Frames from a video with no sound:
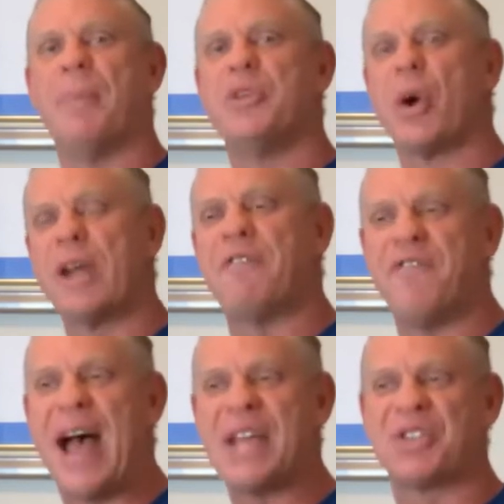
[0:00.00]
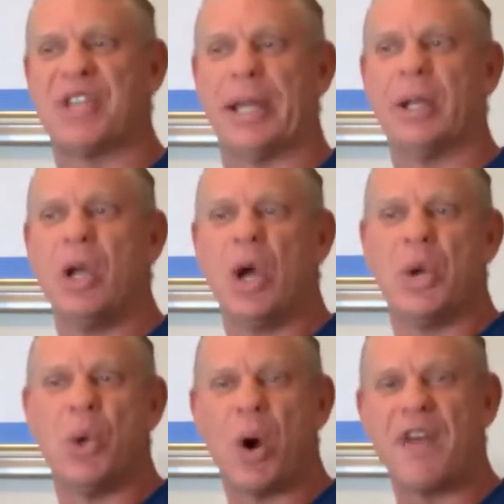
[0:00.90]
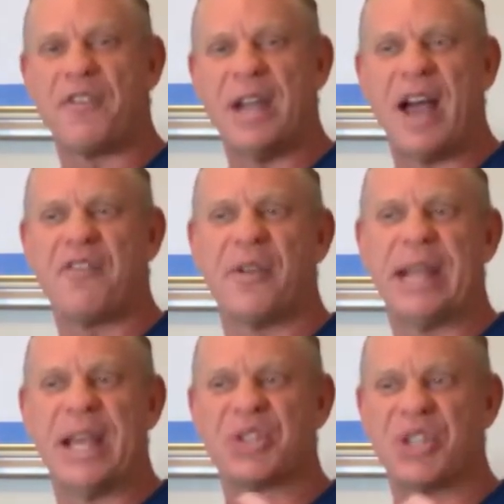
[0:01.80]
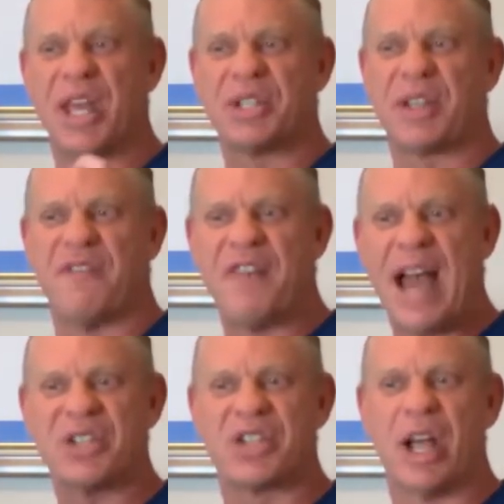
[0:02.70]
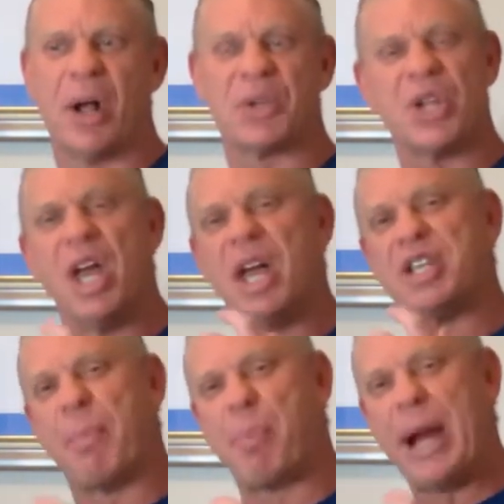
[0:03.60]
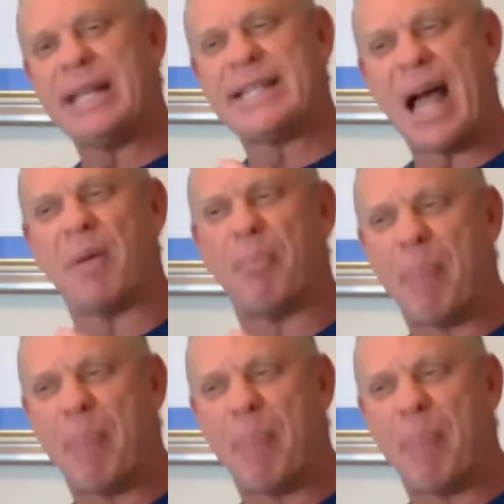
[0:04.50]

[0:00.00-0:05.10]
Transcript: During fasting, norepinephrine is sent to the fat cells to break down